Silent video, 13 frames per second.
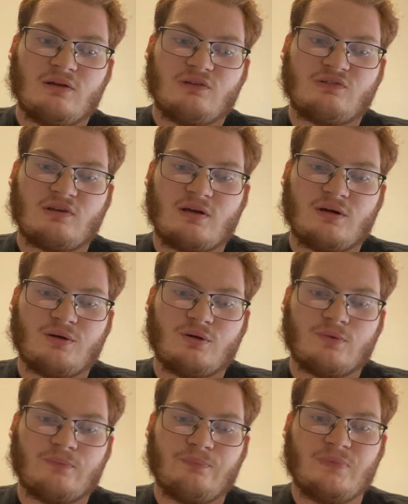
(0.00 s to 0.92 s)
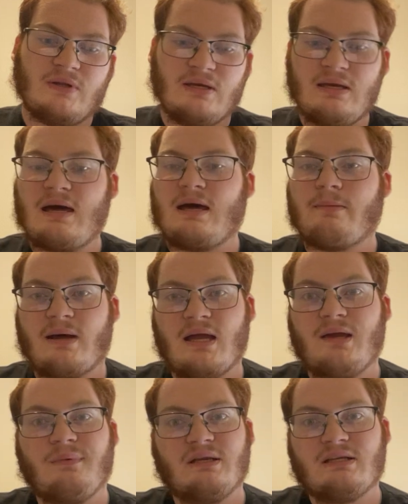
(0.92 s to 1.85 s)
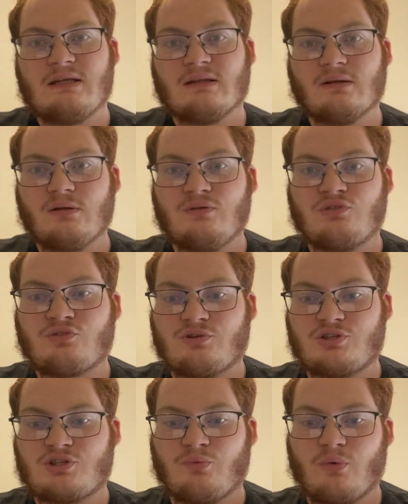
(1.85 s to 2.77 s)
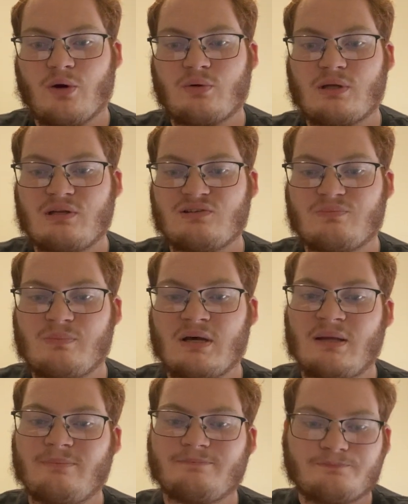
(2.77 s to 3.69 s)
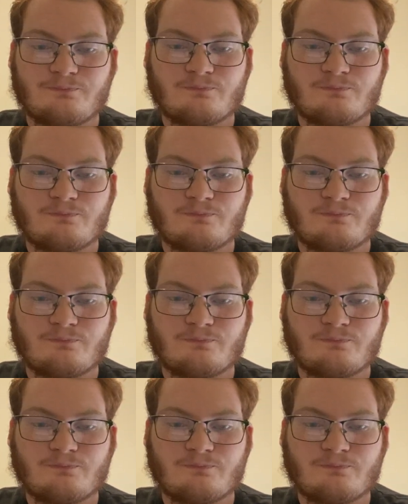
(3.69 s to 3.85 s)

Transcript: So, yeah, Miami did lose Christian Wilkins, but